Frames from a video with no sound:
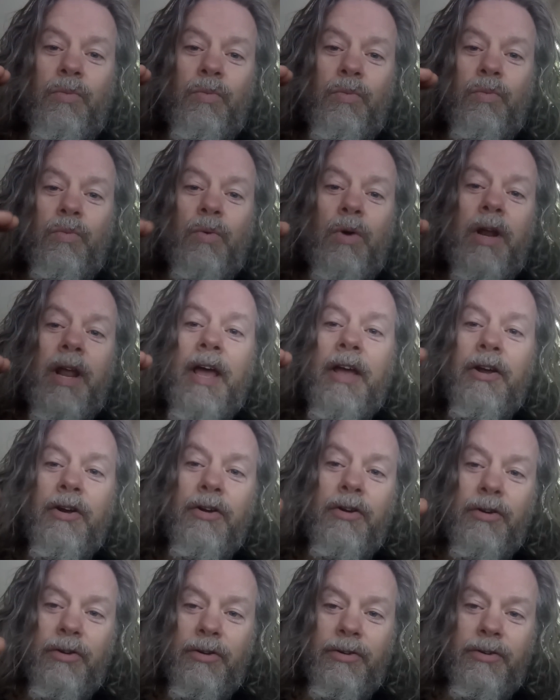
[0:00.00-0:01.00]
what I
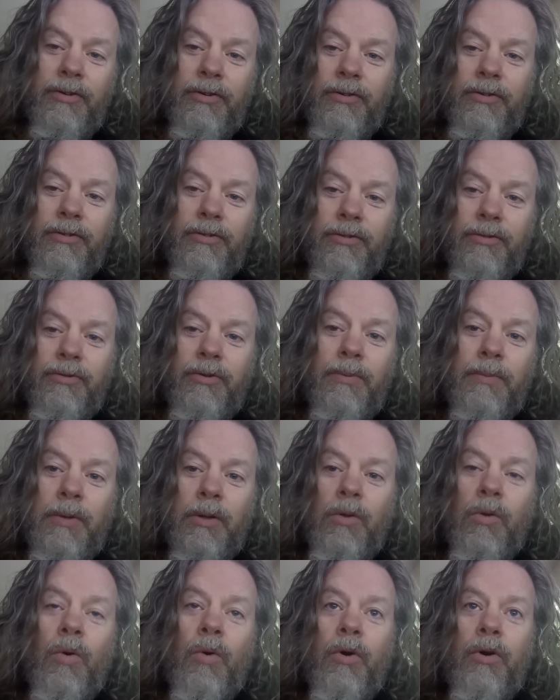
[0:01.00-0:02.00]
heard from the
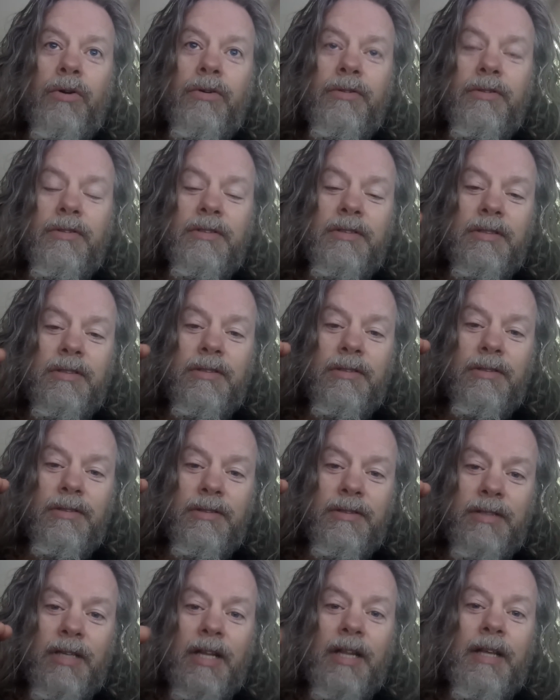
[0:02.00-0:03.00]
Lord
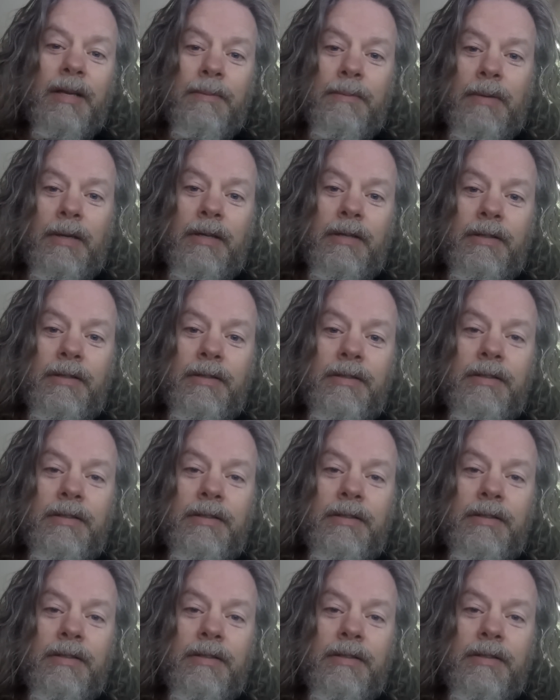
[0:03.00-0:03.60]
telling me,